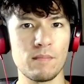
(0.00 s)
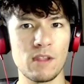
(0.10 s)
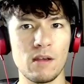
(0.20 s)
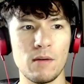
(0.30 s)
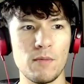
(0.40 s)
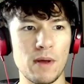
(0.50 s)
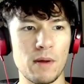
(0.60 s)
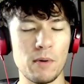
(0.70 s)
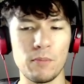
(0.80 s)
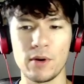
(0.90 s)
Maybe my
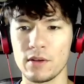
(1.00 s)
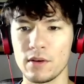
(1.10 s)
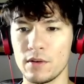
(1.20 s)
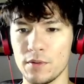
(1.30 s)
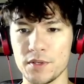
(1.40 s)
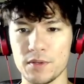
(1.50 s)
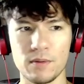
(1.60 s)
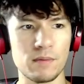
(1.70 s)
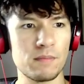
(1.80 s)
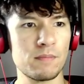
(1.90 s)
opponent can
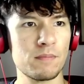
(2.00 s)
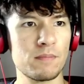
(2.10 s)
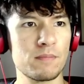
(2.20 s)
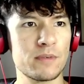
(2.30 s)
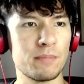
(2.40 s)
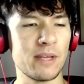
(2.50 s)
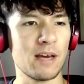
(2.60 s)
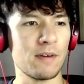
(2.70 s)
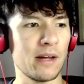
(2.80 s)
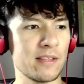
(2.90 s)
also... They have
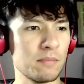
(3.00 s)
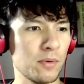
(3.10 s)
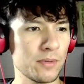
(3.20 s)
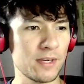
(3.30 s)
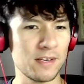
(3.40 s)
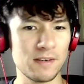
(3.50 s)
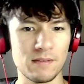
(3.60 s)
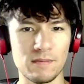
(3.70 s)
a Lightning Bolt here and